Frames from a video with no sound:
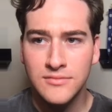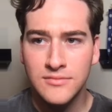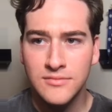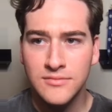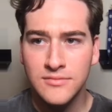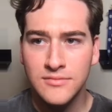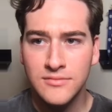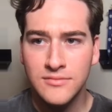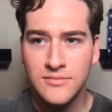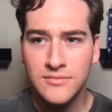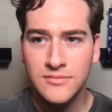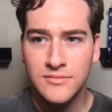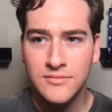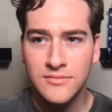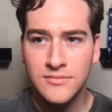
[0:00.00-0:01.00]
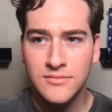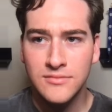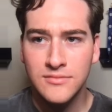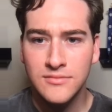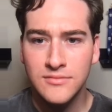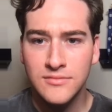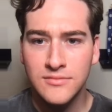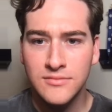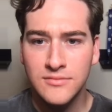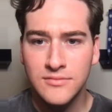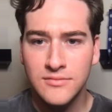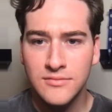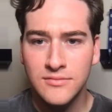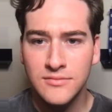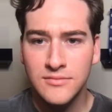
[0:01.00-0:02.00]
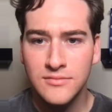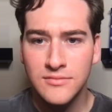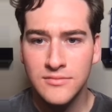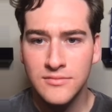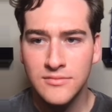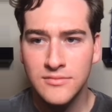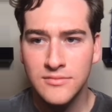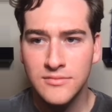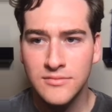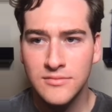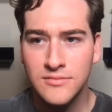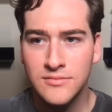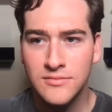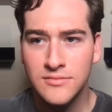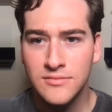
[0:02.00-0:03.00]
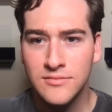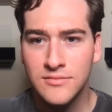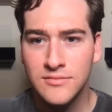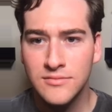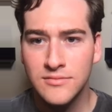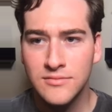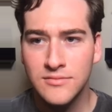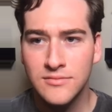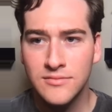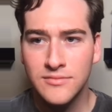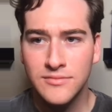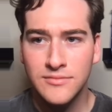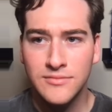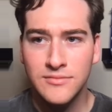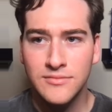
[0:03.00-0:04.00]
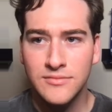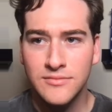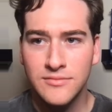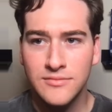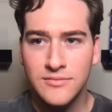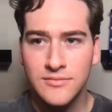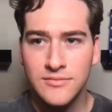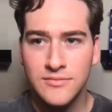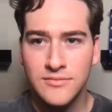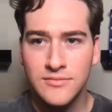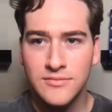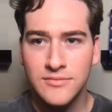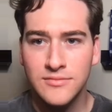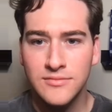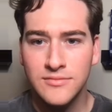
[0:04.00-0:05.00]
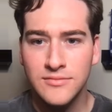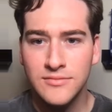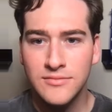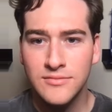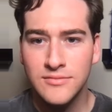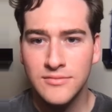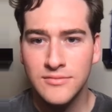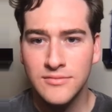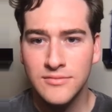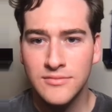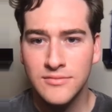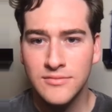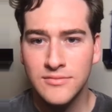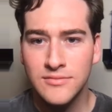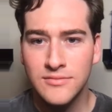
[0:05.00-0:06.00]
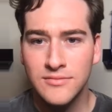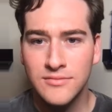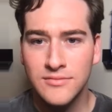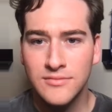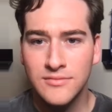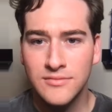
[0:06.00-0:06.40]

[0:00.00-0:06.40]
(not speaking)